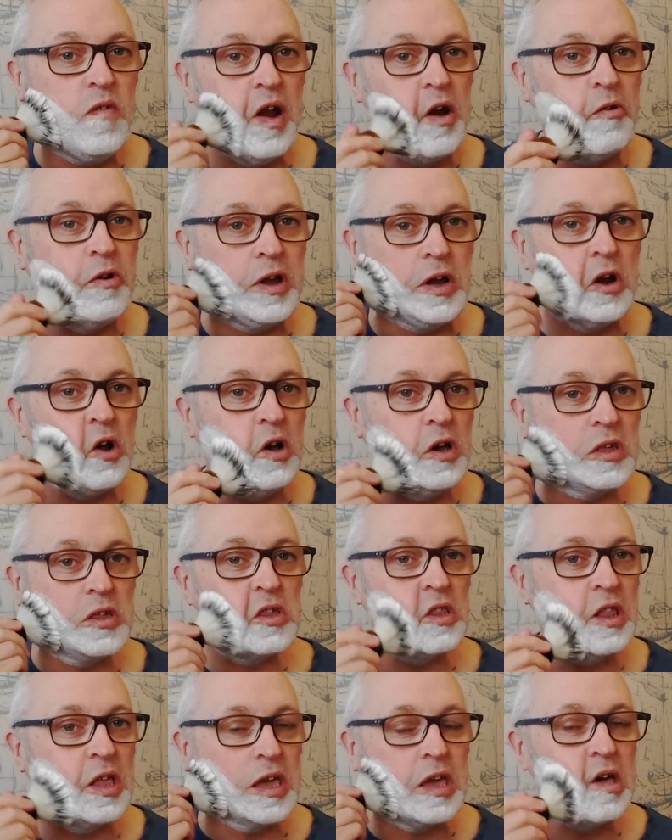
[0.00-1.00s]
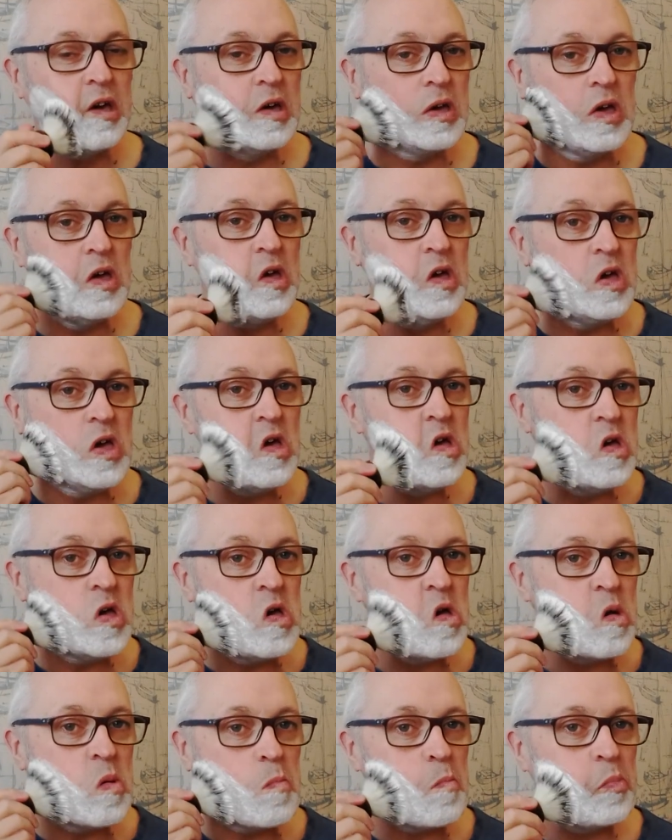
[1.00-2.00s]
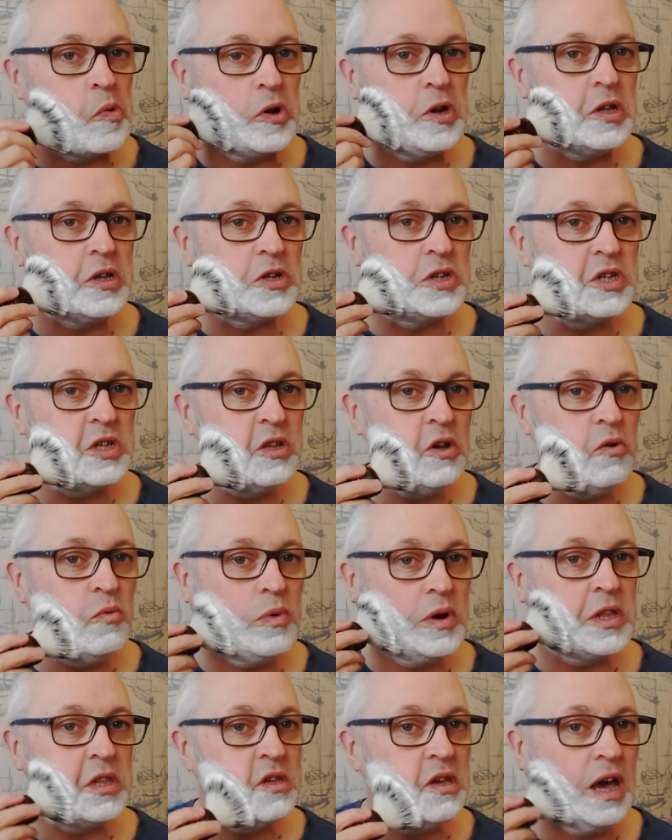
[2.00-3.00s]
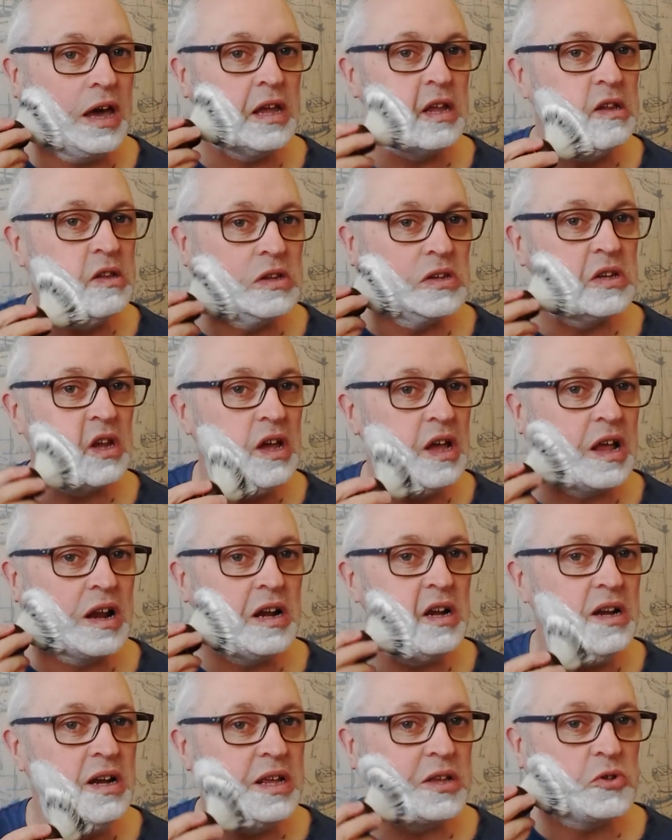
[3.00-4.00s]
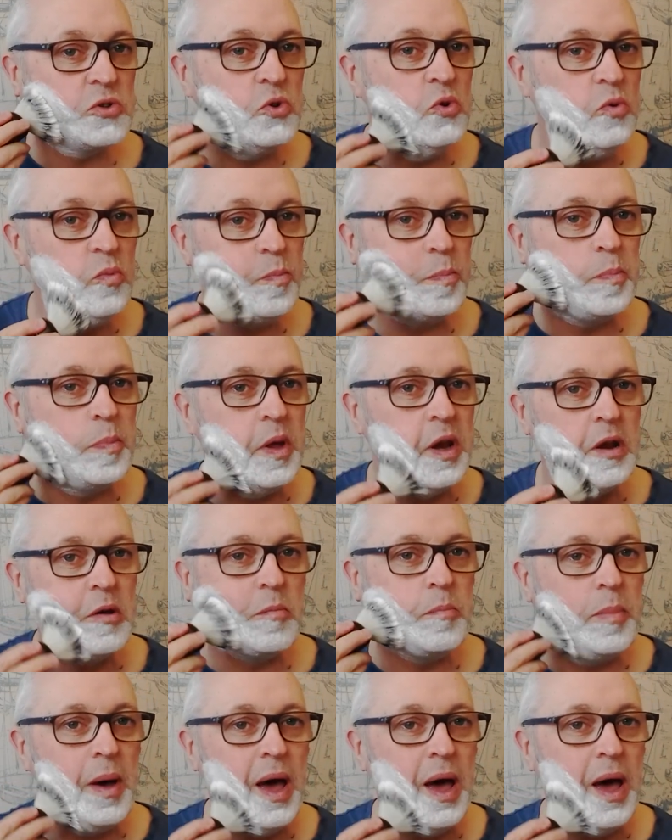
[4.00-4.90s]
very nicely, but it still retains a little bit of